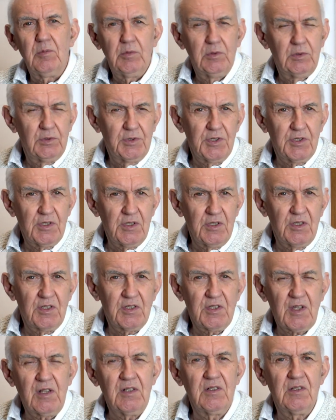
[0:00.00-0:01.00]
Waters and
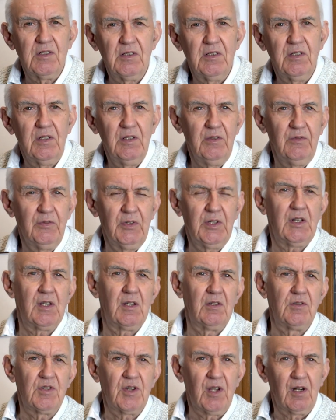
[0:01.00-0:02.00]
Stanton
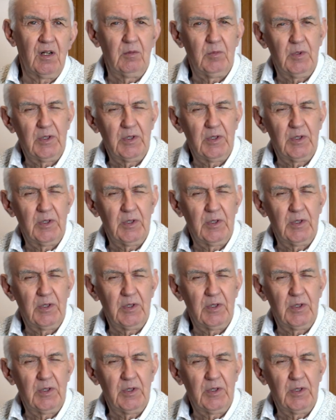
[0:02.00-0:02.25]
video channel.